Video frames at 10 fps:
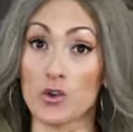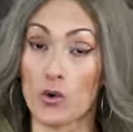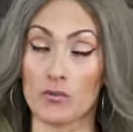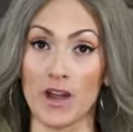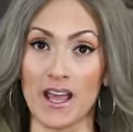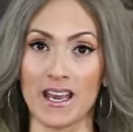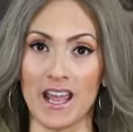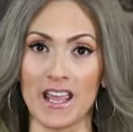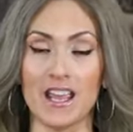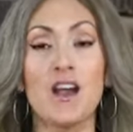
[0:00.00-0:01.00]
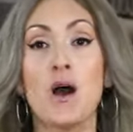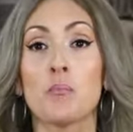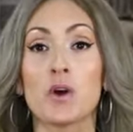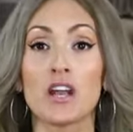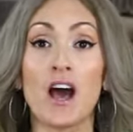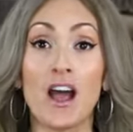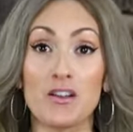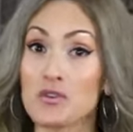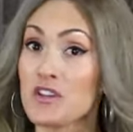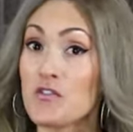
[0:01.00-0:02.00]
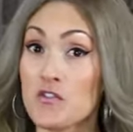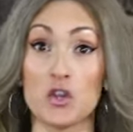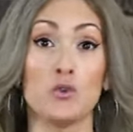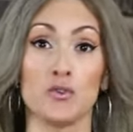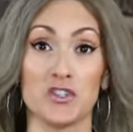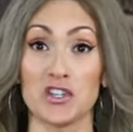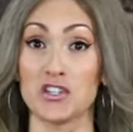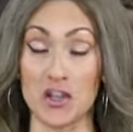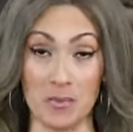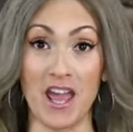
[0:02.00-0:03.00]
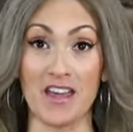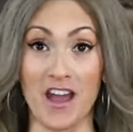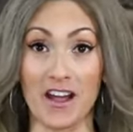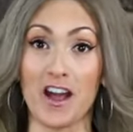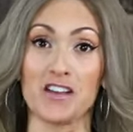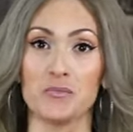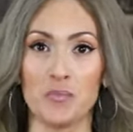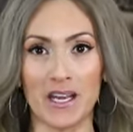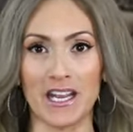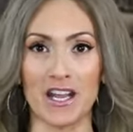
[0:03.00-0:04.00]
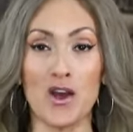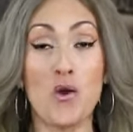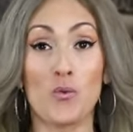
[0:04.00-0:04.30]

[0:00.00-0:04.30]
or Retin-A, but I refuse to pay that kind of money